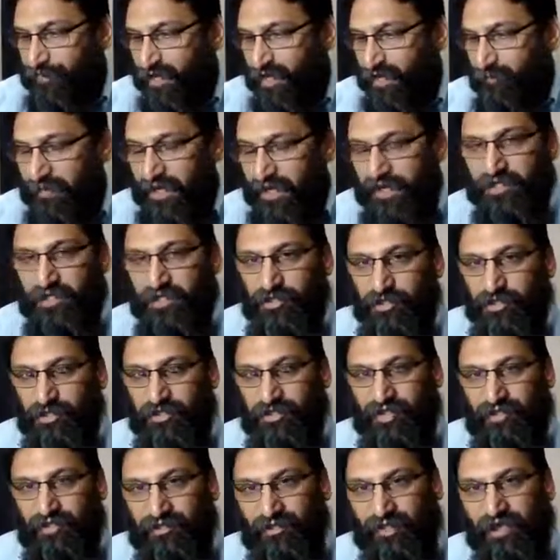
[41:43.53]
Making sure
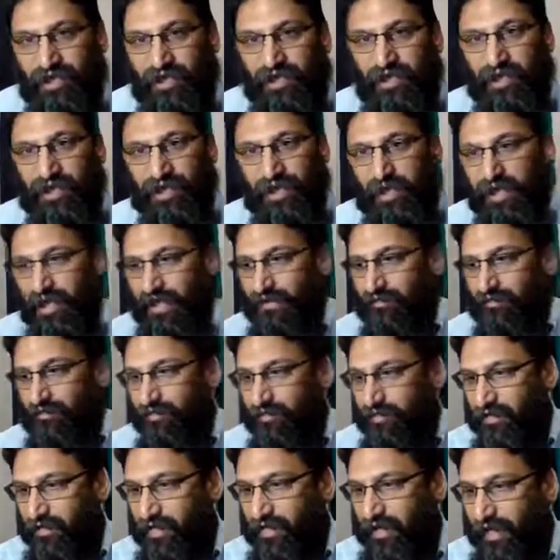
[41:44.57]
that they have
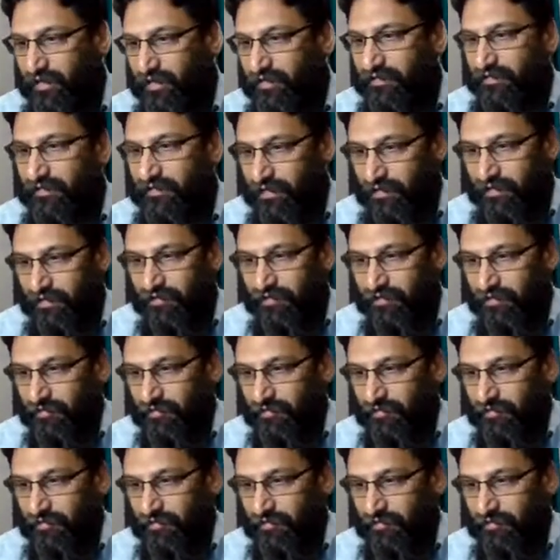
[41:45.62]
a healthy